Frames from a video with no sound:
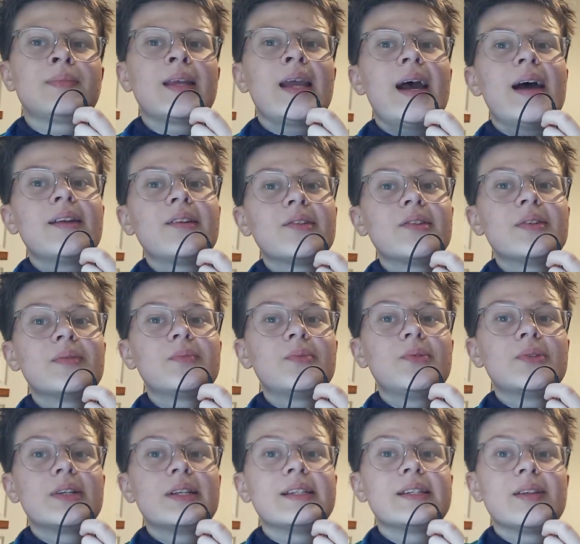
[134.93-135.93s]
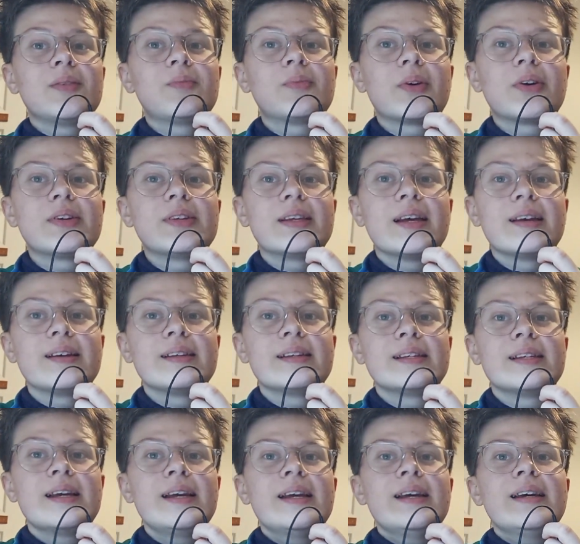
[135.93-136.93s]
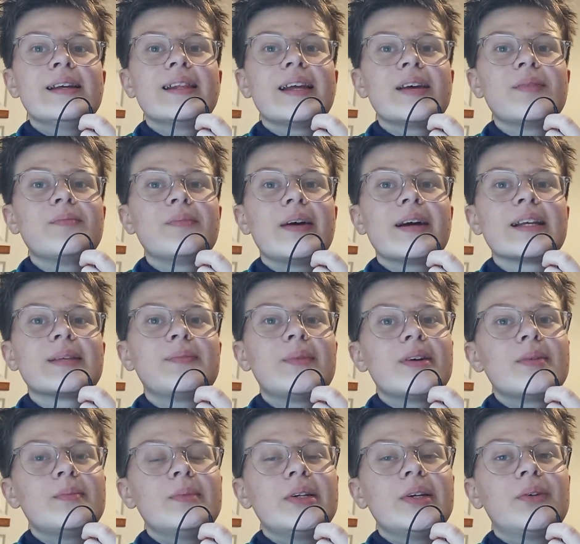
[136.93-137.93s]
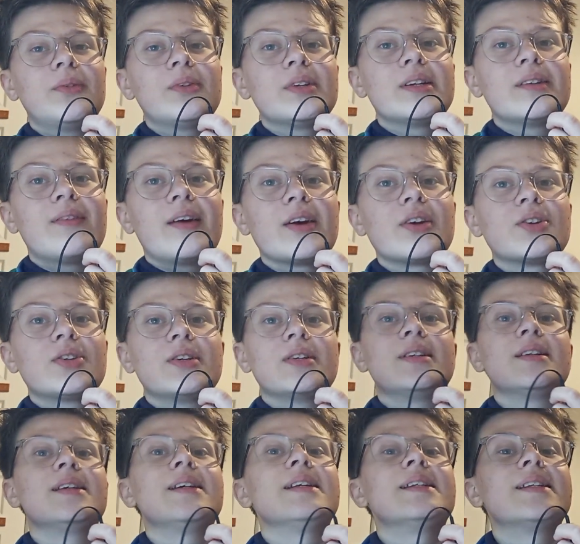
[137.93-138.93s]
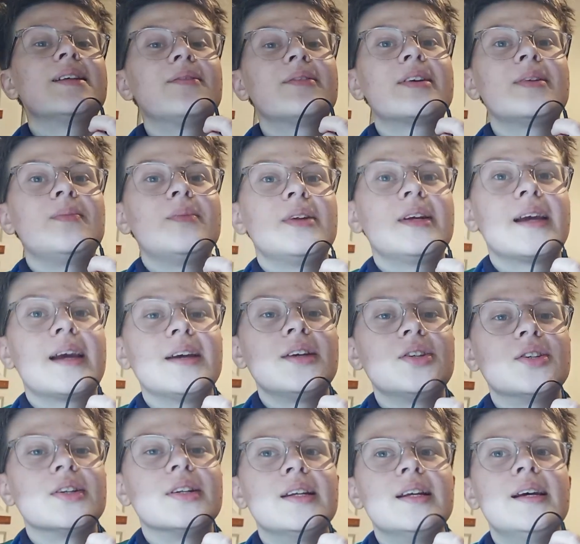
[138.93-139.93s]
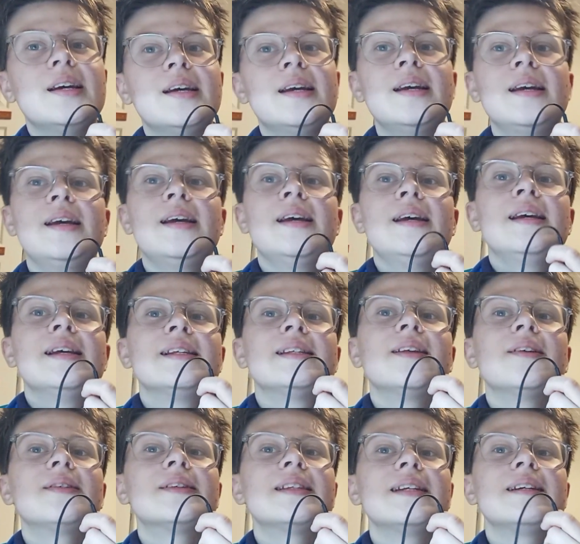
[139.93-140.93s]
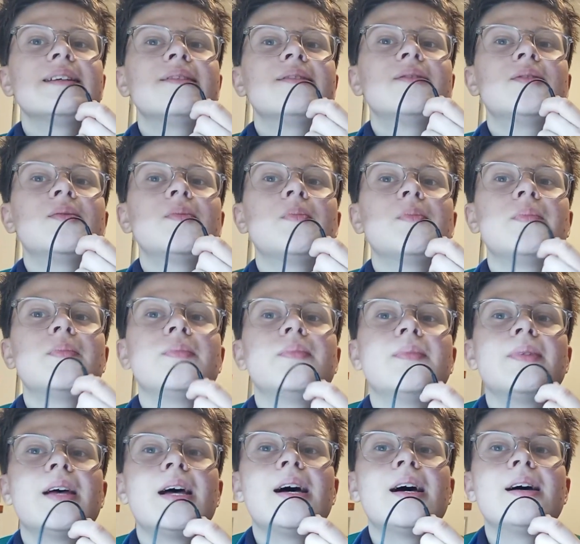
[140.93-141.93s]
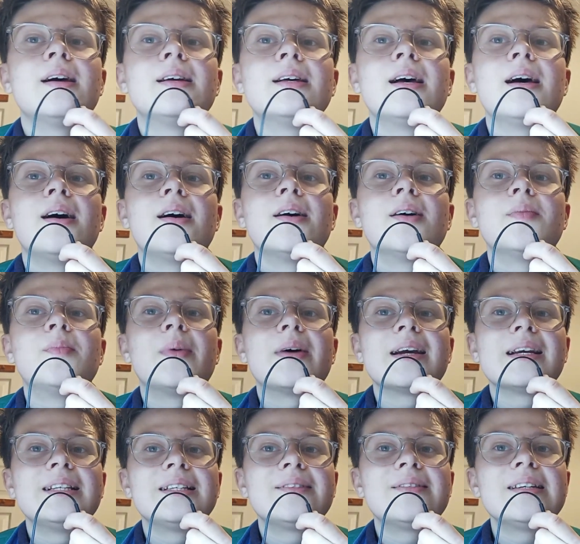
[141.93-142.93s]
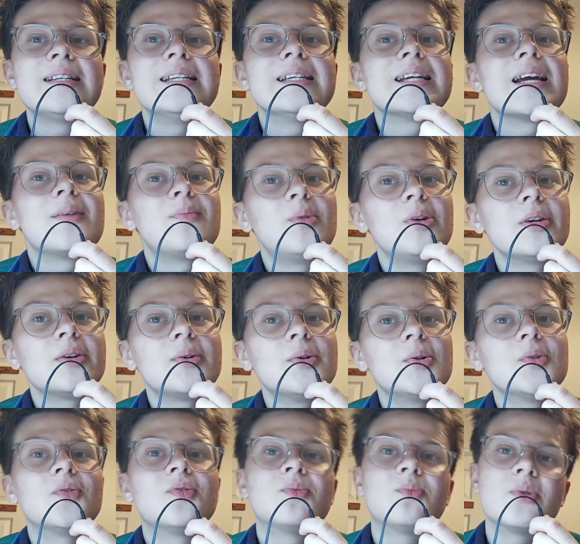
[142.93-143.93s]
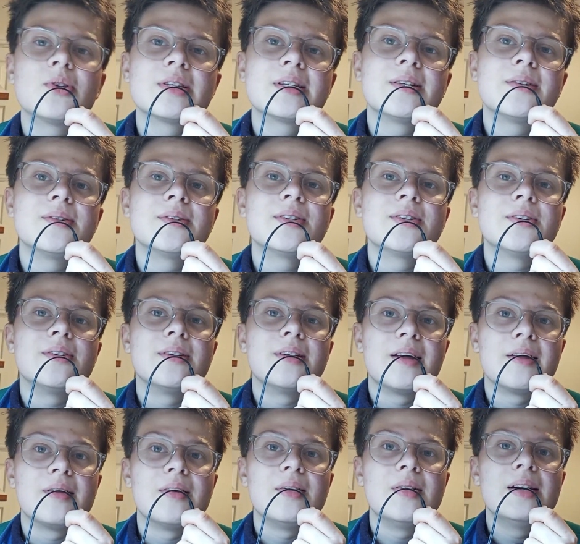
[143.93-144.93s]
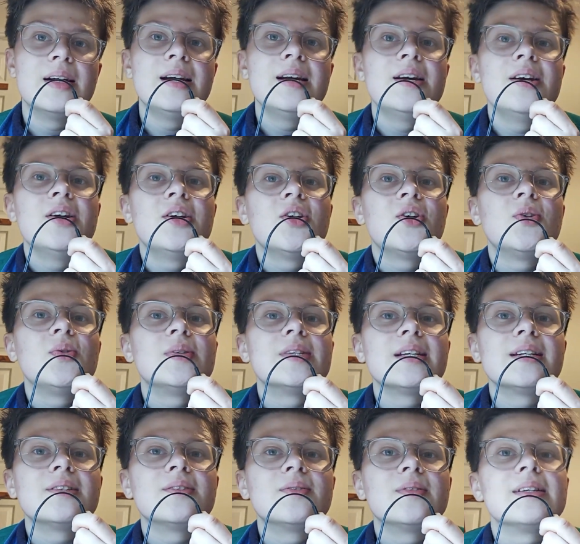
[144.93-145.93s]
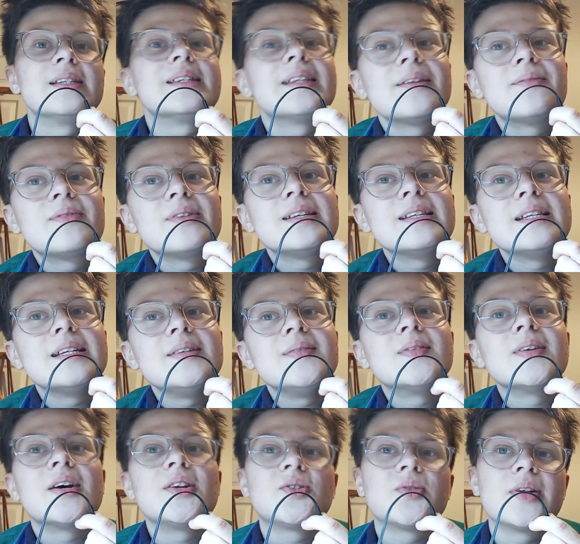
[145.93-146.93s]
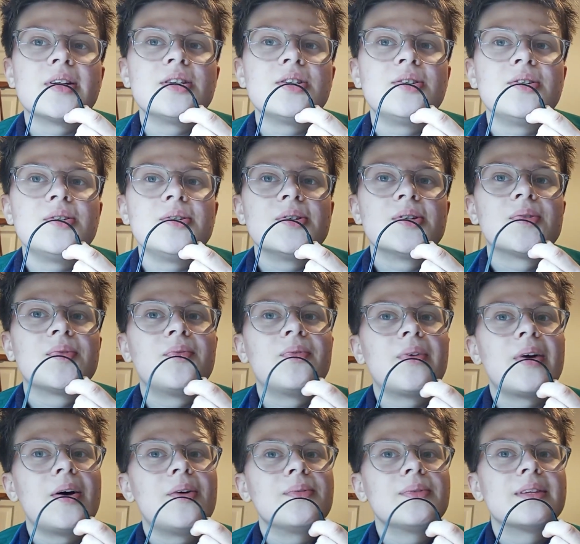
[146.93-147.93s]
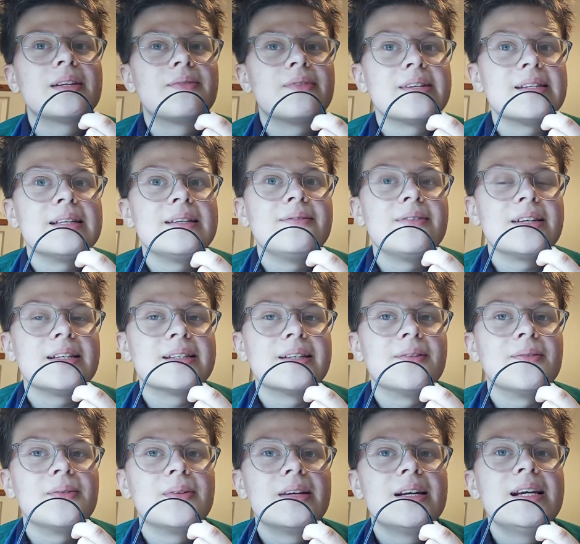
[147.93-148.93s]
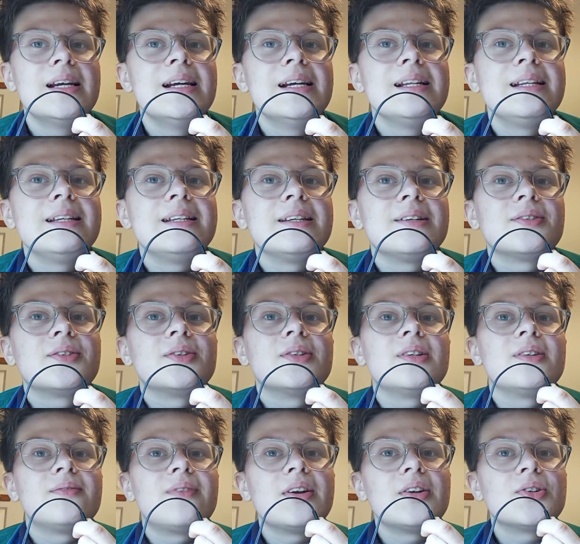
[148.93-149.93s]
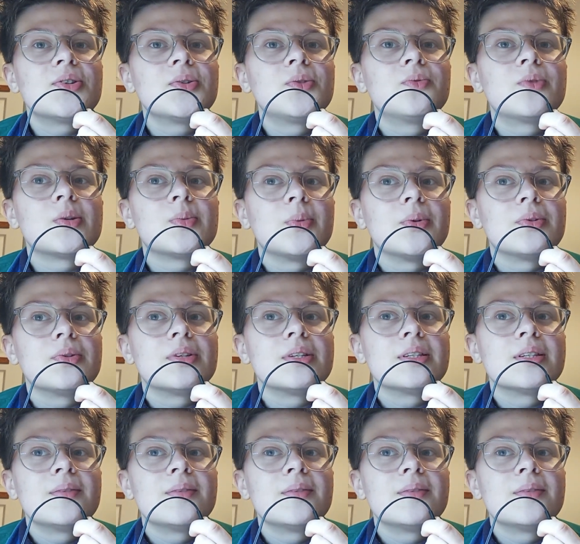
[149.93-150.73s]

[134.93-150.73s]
Another important cell process that impacts biomaterial interaction is cell communication. Cells signal by excreting a molecule from one cell to another, whose signal is then received and transduced throughout the receiving cell, leading to an eventual response.